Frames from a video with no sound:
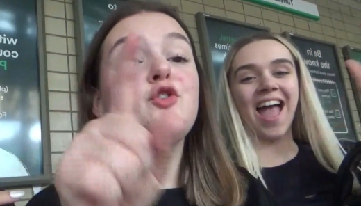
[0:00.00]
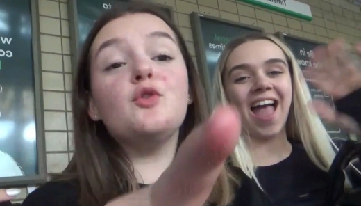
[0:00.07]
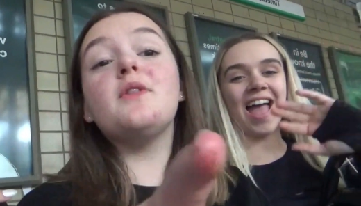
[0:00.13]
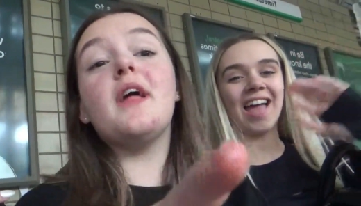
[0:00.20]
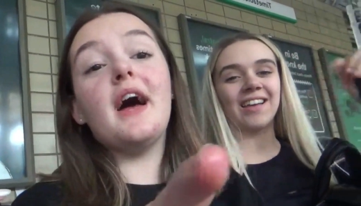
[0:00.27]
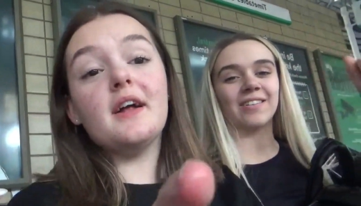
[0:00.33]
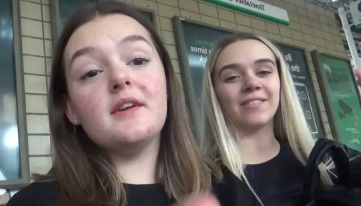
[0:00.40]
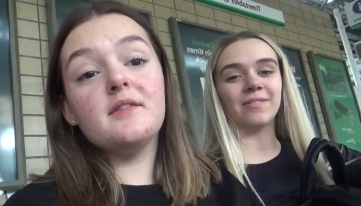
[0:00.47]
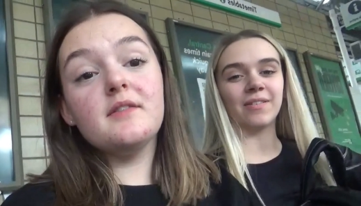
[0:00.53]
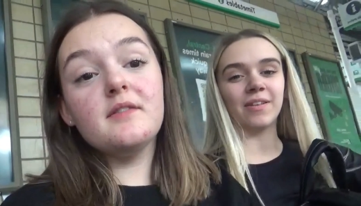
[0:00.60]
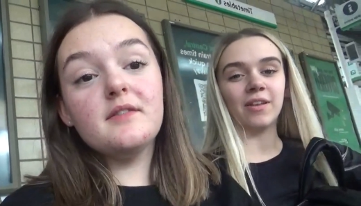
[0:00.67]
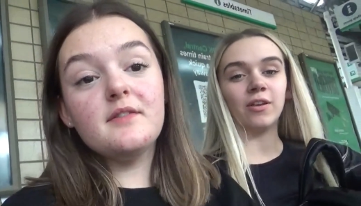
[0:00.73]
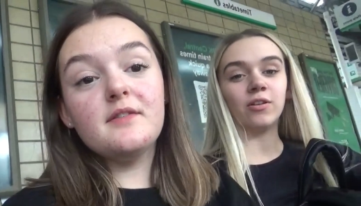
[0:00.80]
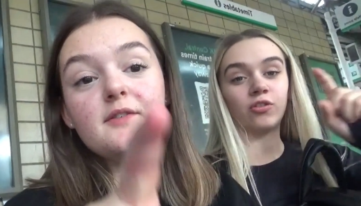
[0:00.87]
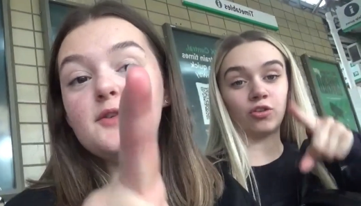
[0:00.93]
Speaker 1: Do that.
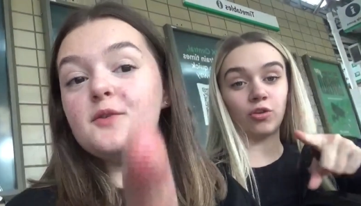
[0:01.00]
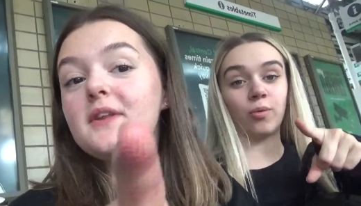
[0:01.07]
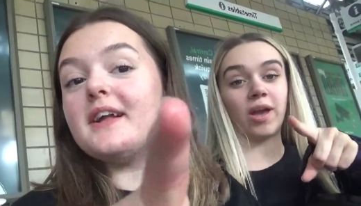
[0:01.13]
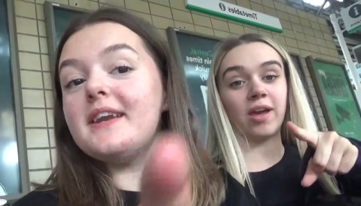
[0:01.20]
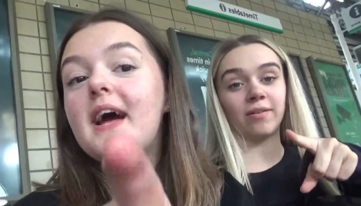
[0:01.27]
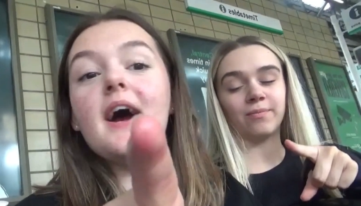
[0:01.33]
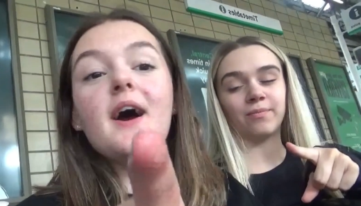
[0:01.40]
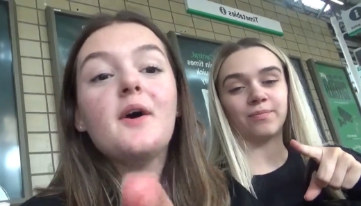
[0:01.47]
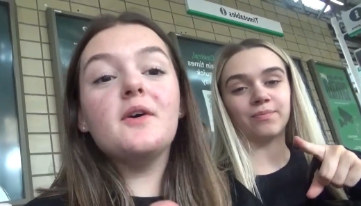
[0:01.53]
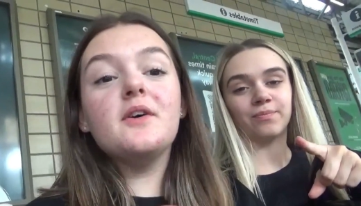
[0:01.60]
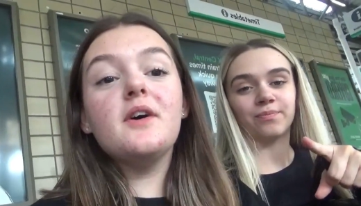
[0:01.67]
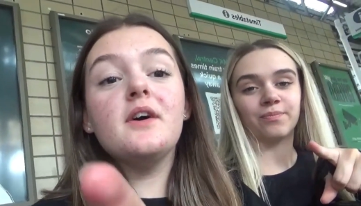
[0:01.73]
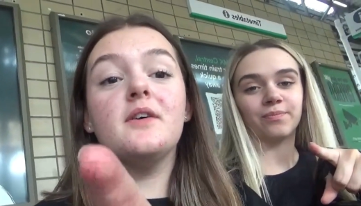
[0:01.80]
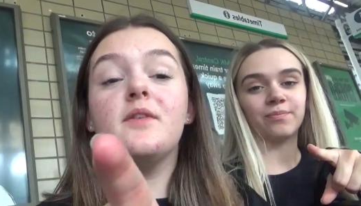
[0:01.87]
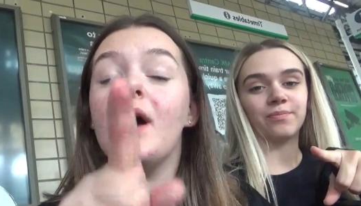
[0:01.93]
Do, Do that now.
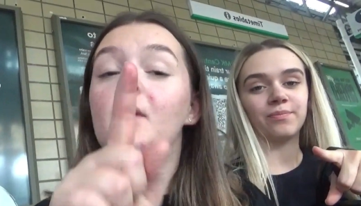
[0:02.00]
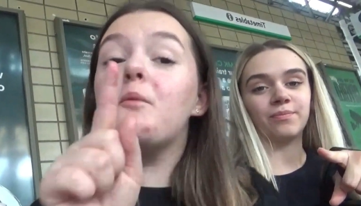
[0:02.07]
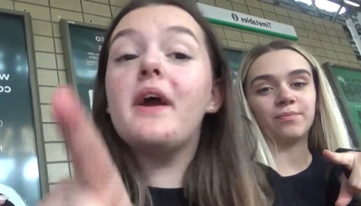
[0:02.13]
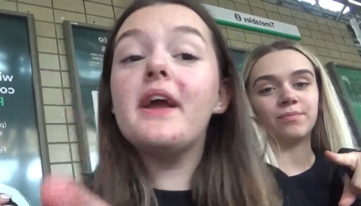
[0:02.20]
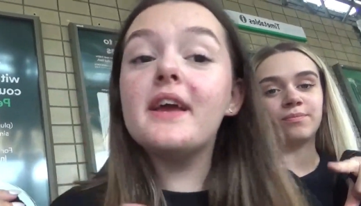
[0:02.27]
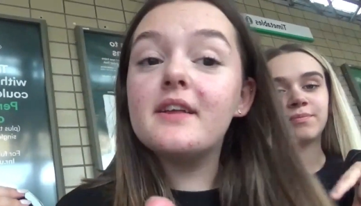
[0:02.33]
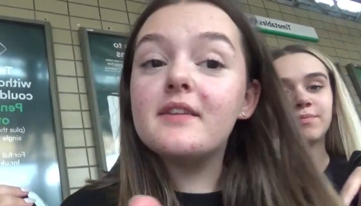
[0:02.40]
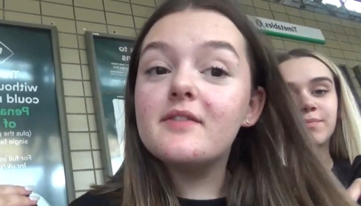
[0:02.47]
Mm. I'm waiting.